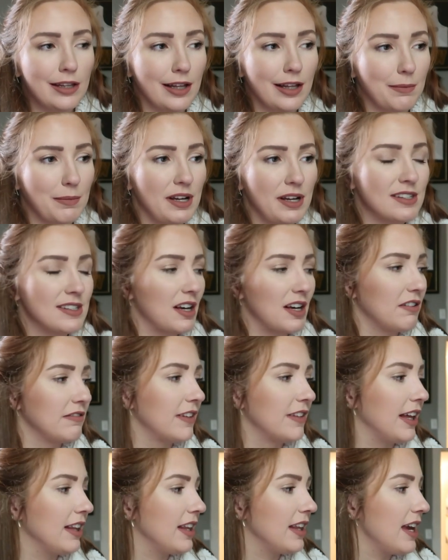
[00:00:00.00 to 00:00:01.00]
like
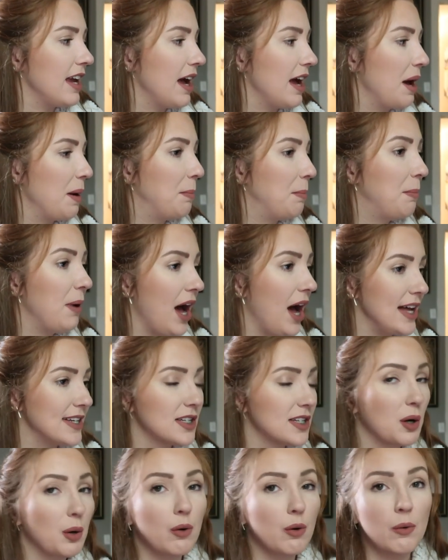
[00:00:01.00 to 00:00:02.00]
myself lately,
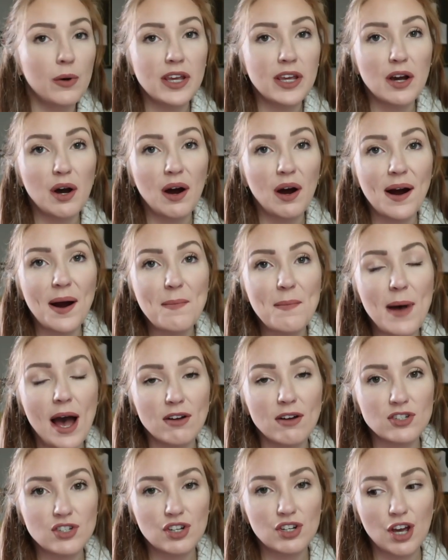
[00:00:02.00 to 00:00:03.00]
but we are
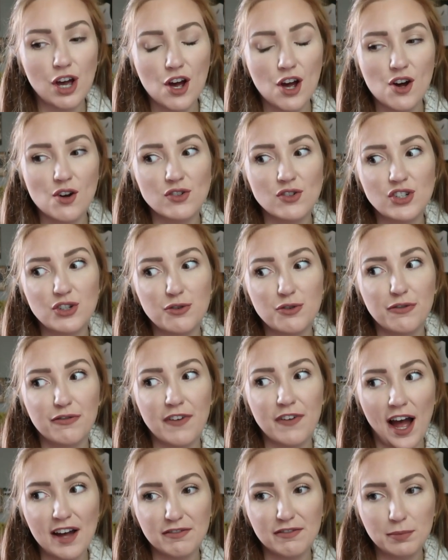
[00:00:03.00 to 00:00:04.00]
about to go to
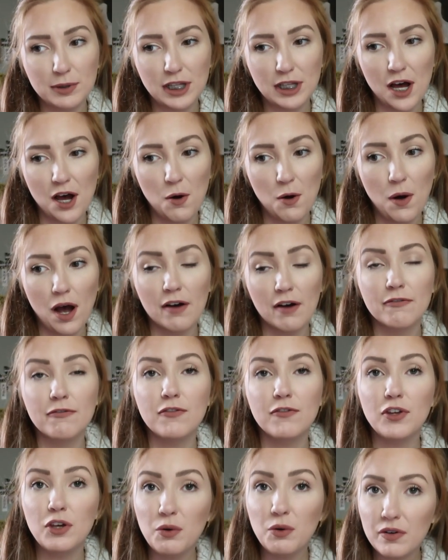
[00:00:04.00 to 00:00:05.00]
Five Below. A
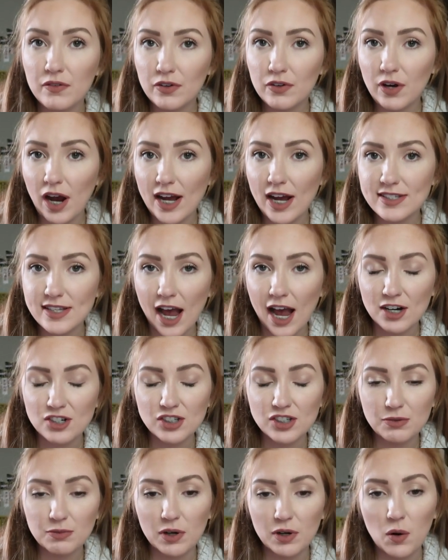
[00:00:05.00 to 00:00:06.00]
few of you guys
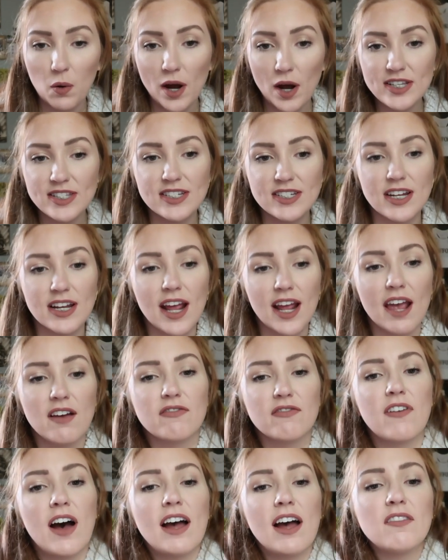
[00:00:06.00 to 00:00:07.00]
actually requested a
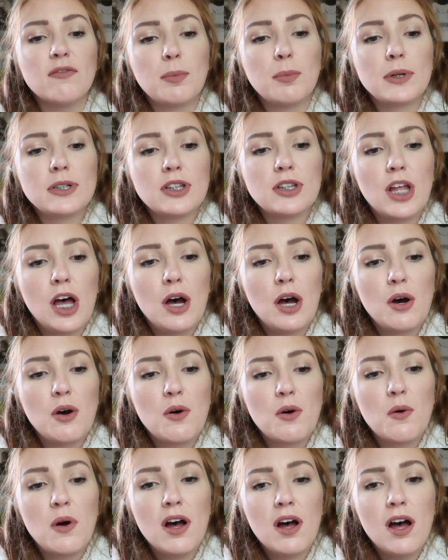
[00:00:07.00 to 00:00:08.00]
Five
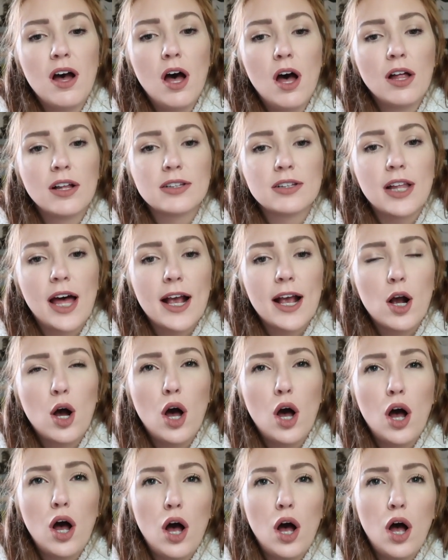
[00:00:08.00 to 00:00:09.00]
Below like
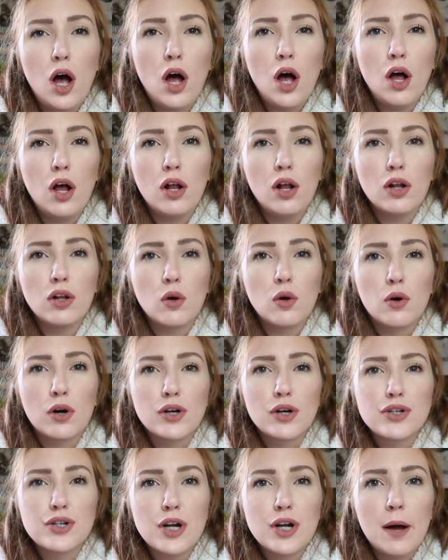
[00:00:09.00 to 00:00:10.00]
haul
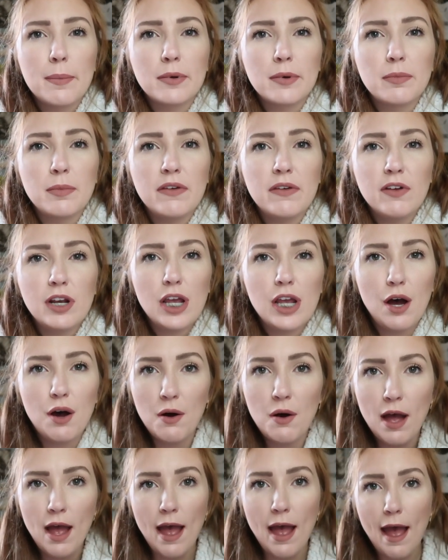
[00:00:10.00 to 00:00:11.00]
or shop with me
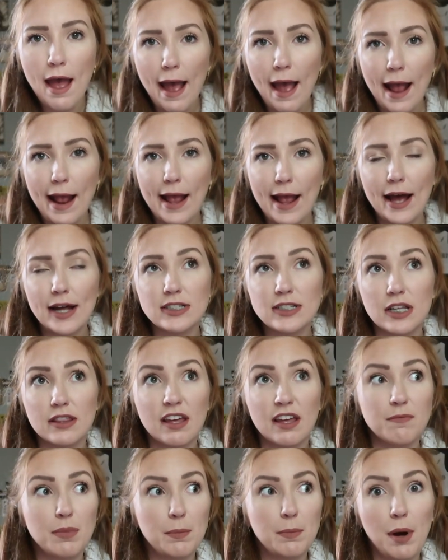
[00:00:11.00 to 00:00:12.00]
video, and
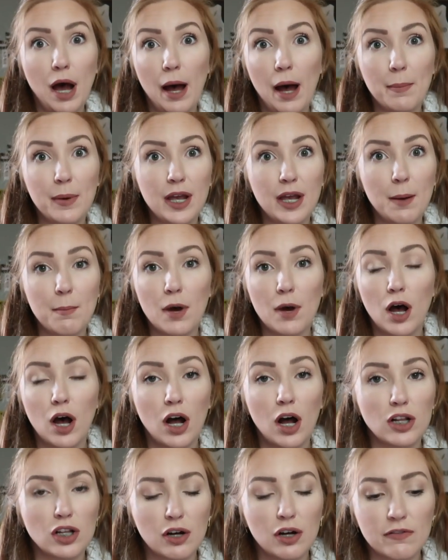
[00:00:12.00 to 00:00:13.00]
they've been popping up
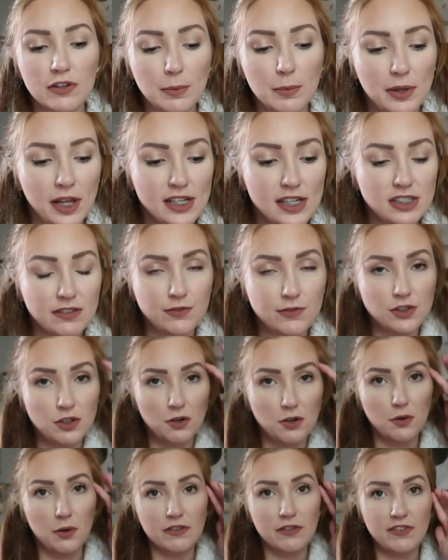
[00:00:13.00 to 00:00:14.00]
all over the place. If you
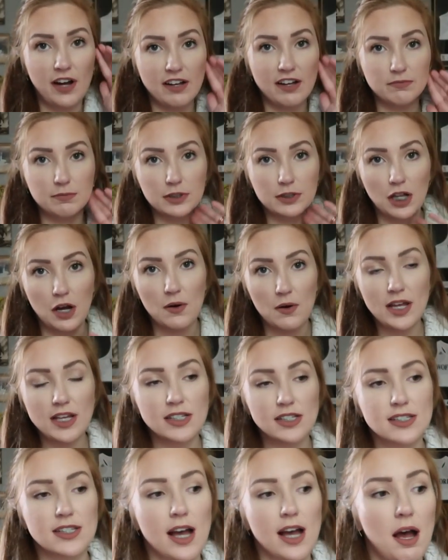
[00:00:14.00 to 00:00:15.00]
don't know what Five Below
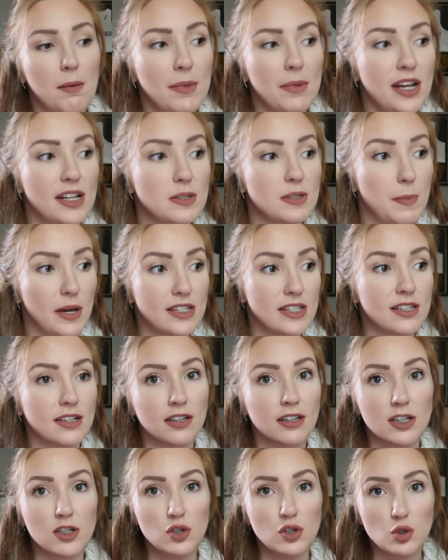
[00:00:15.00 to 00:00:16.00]
is, um, it is
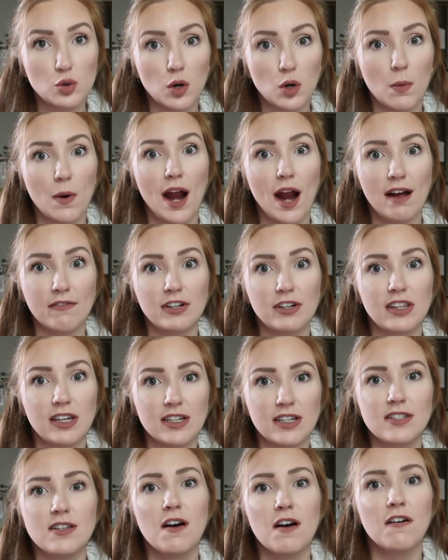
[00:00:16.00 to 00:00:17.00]
basically a store where
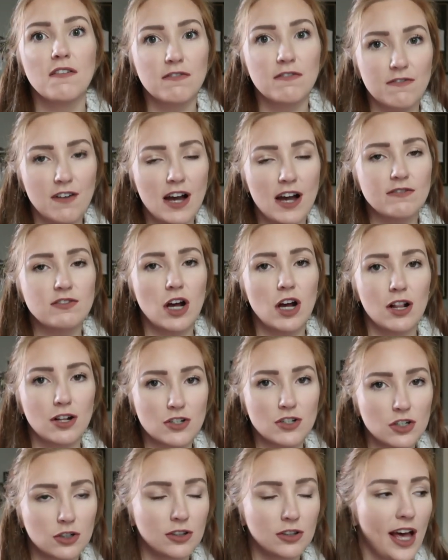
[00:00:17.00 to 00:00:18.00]
everything is five
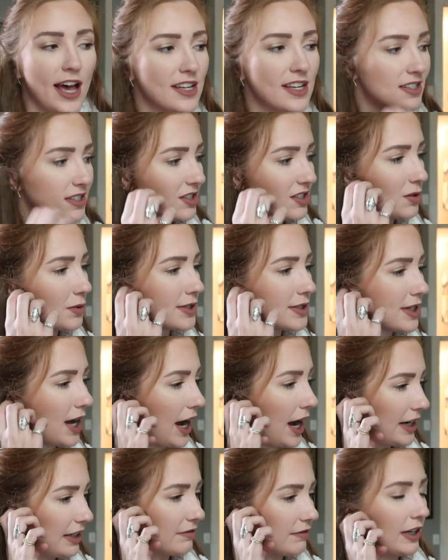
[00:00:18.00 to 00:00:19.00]
dollars or less, so it's
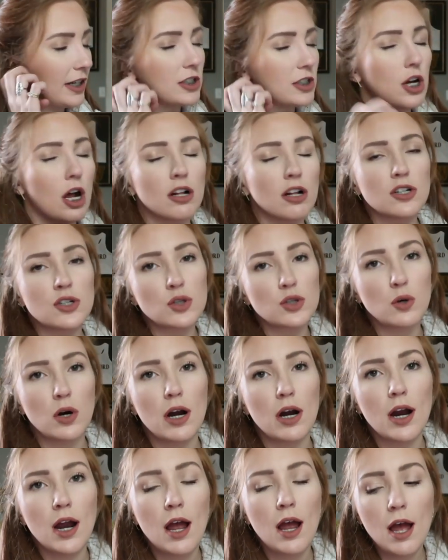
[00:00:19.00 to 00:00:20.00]
kind of like a dollar
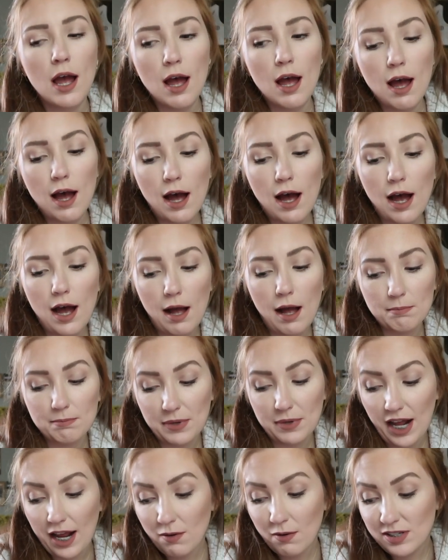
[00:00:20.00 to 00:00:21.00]
store, um,
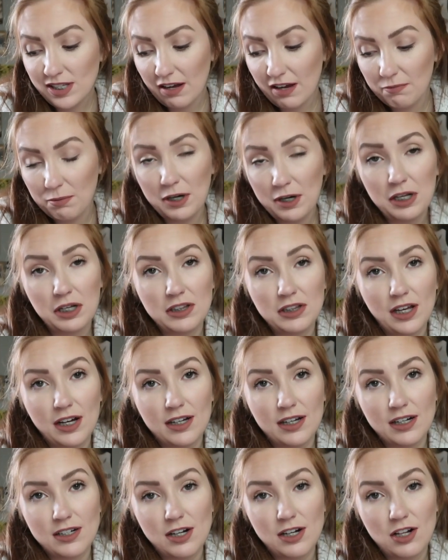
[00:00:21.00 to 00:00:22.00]
but I always have pretty good
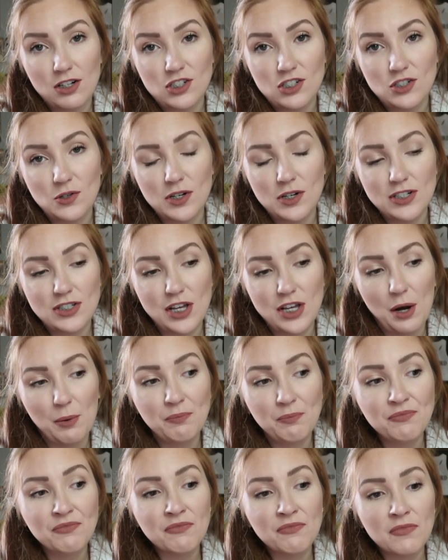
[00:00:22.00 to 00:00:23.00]
luck at a dollar store,
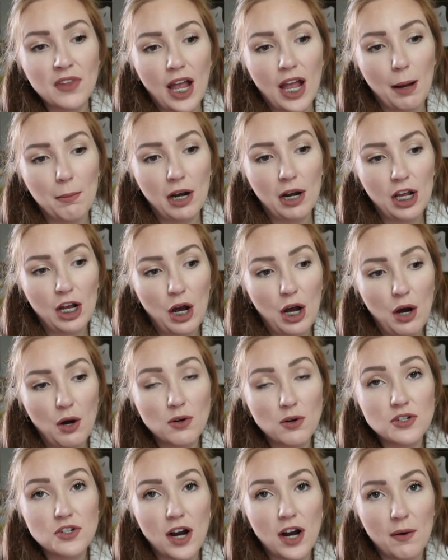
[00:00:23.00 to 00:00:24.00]
so I'm gonna
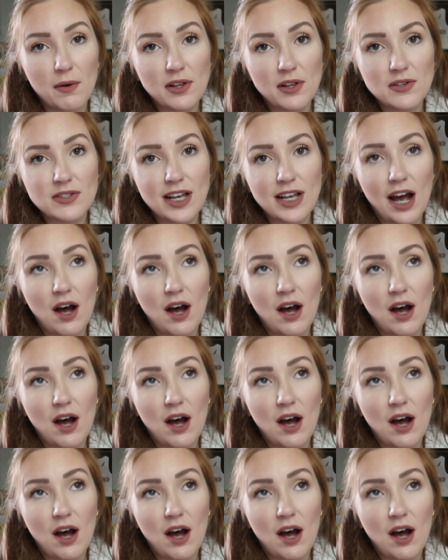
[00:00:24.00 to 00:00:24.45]
go try one of those